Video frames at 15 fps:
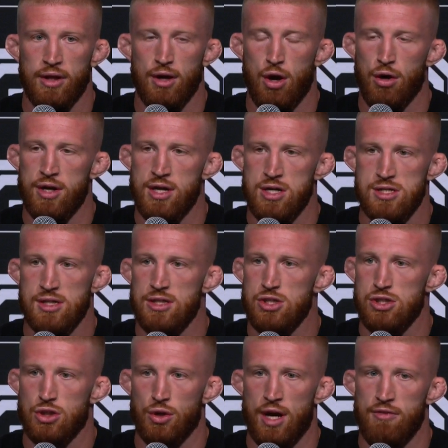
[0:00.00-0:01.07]
all ears and
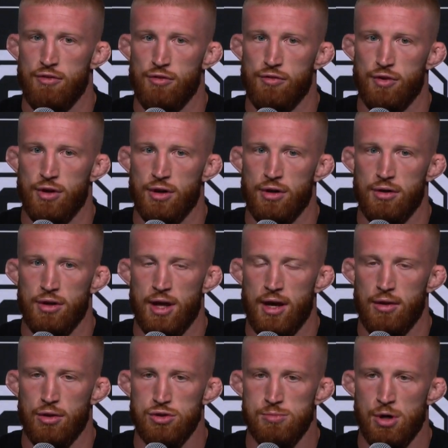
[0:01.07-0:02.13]
just grateful for that,
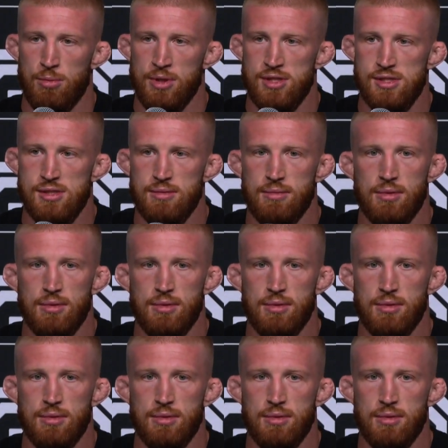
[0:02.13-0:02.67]
those moments.